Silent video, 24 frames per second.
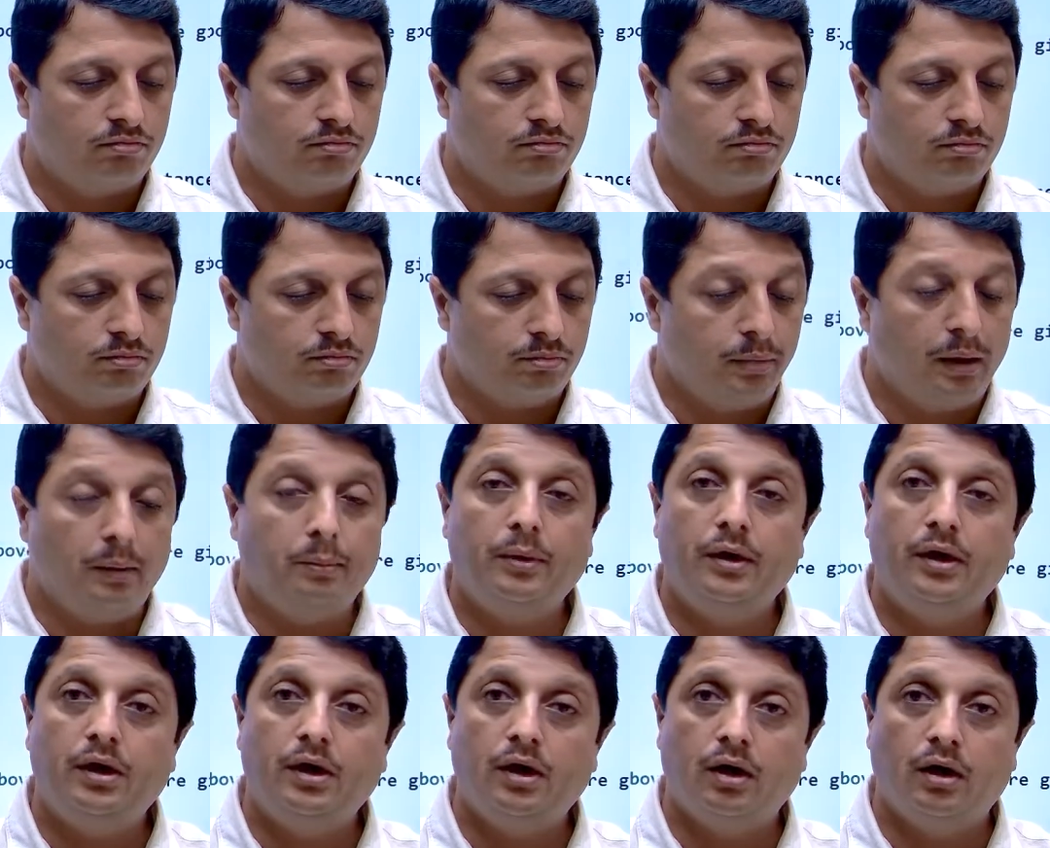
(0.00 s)

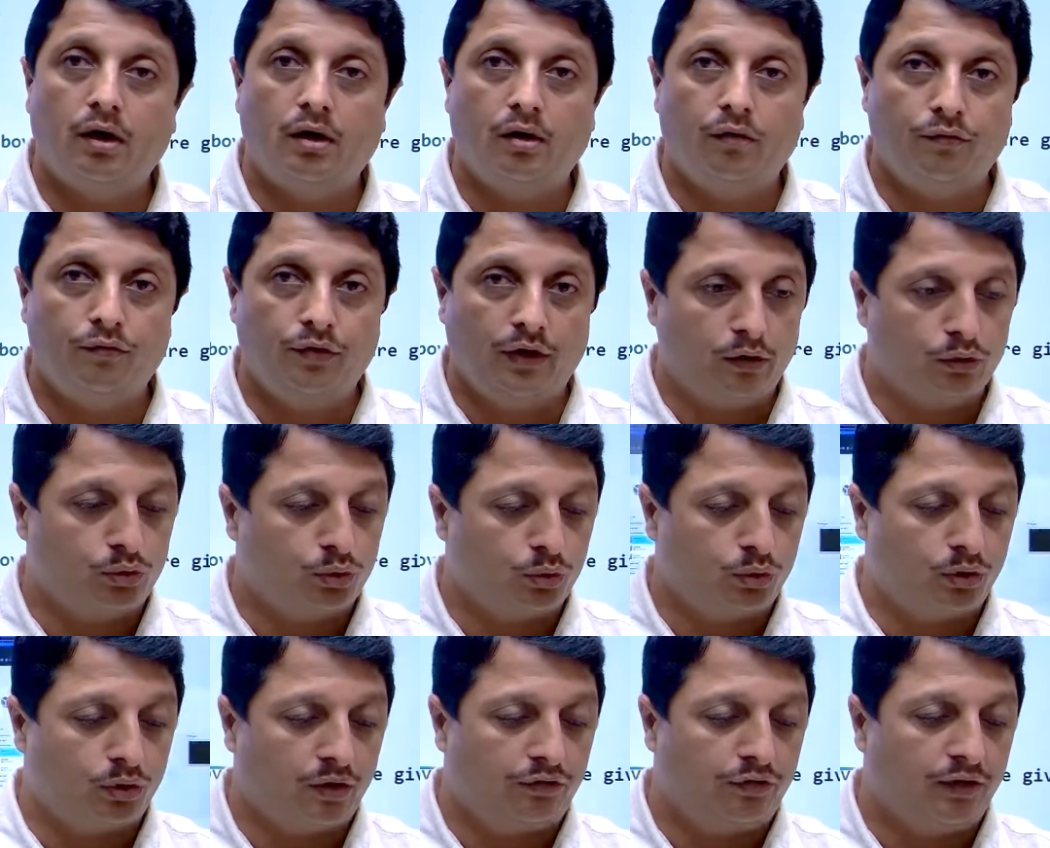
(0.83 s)
Maybe we have to
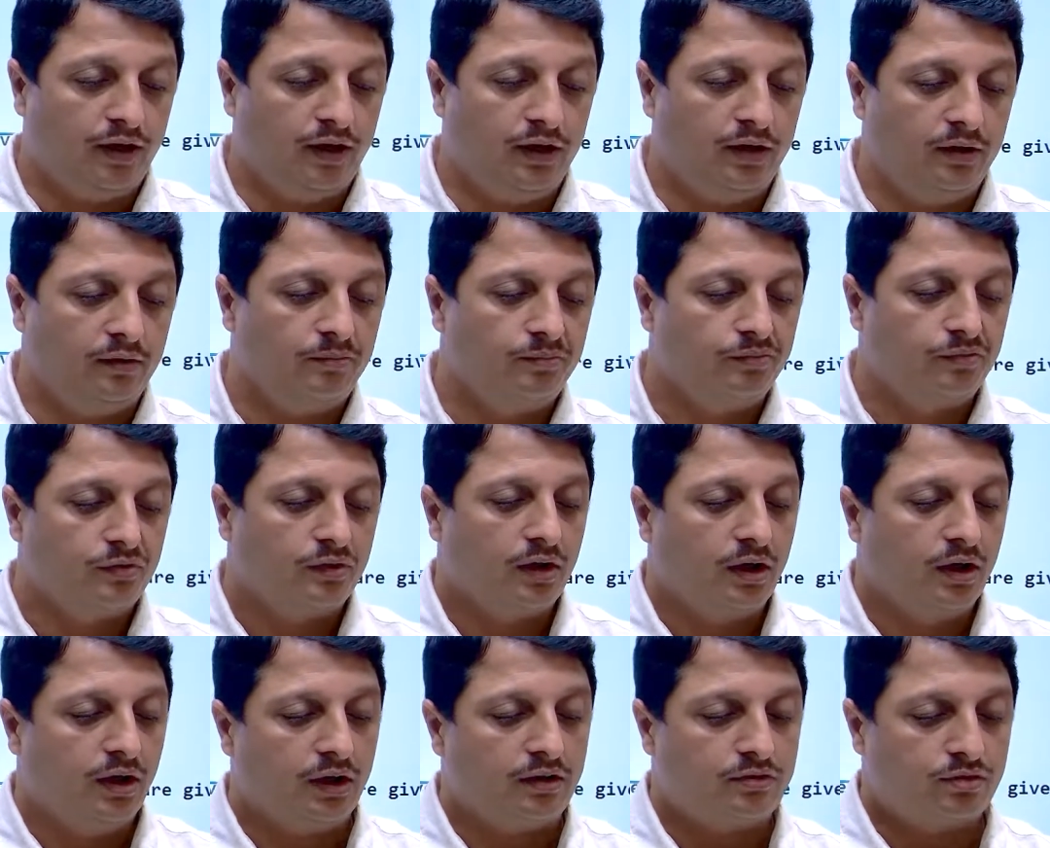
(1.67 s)
refer it.
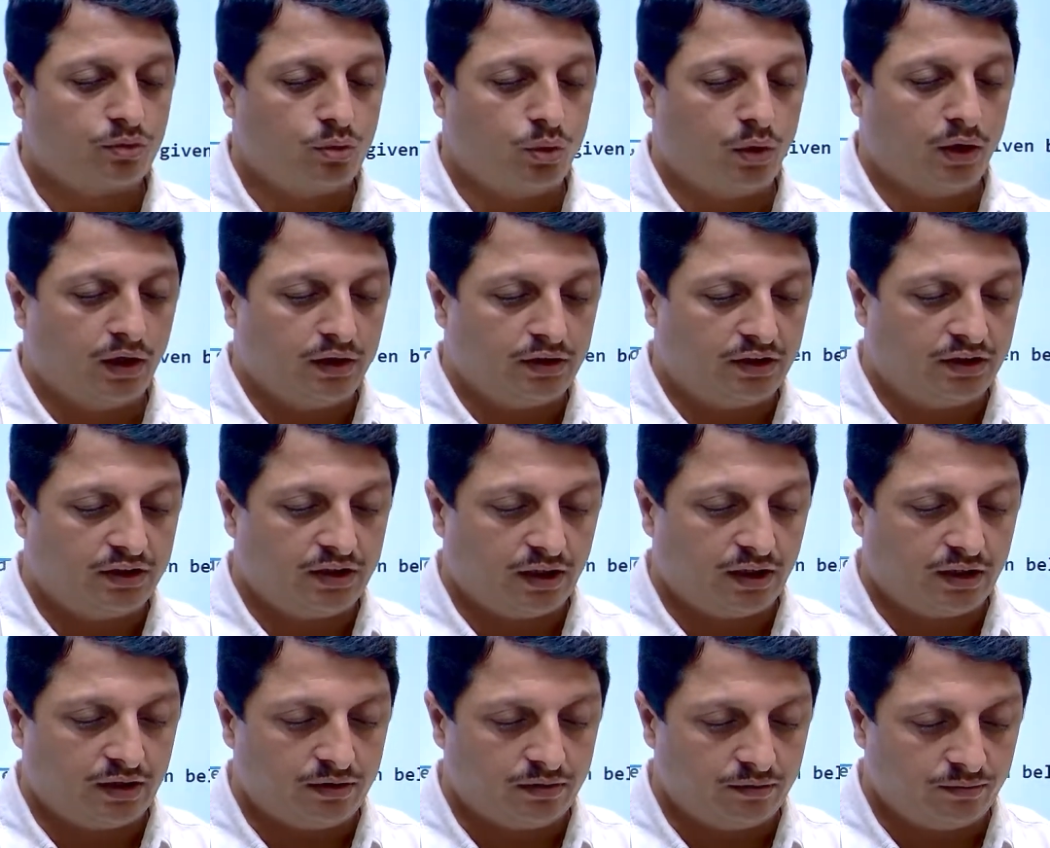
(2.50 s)
Let's go ahead and check
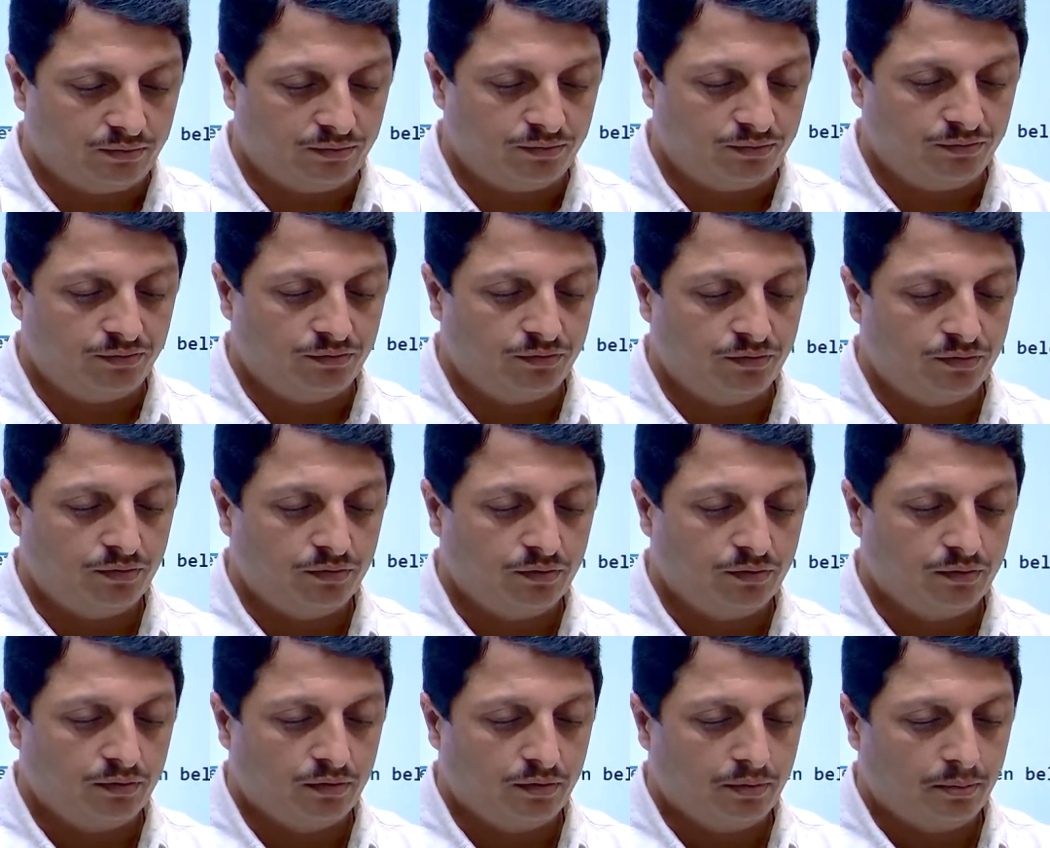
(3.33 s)

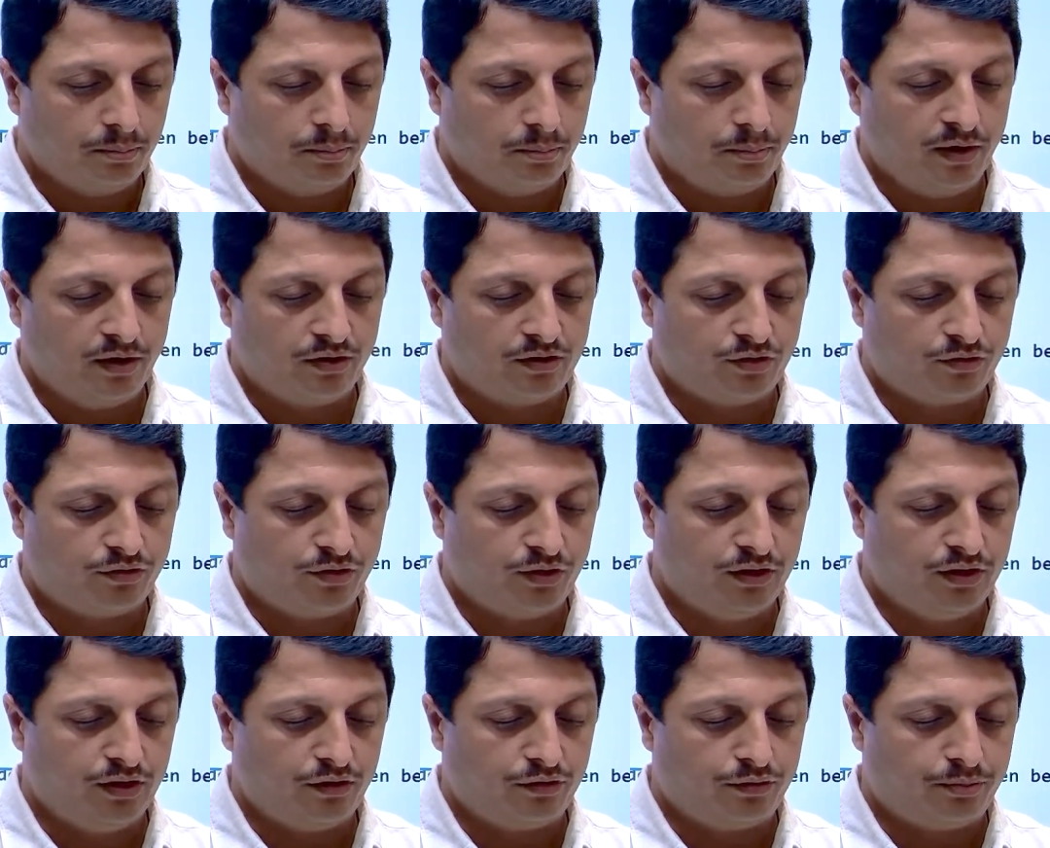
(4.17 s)

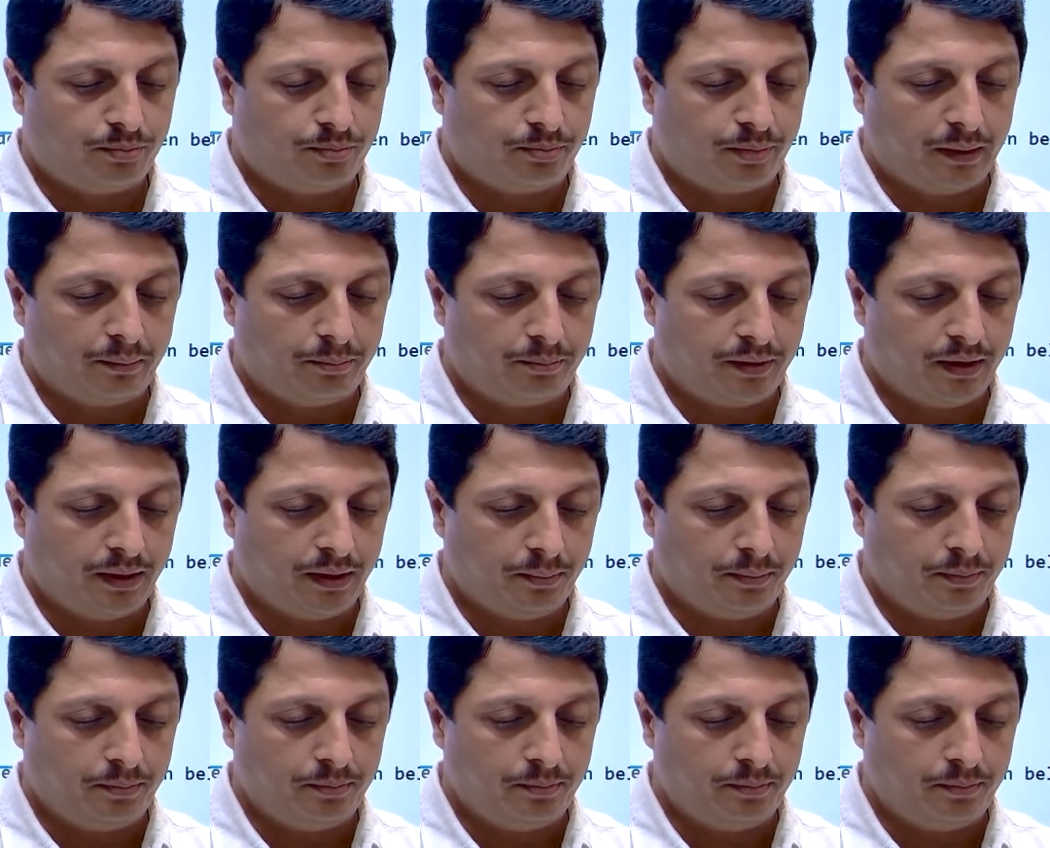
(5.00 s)
PSFNEF pipe grep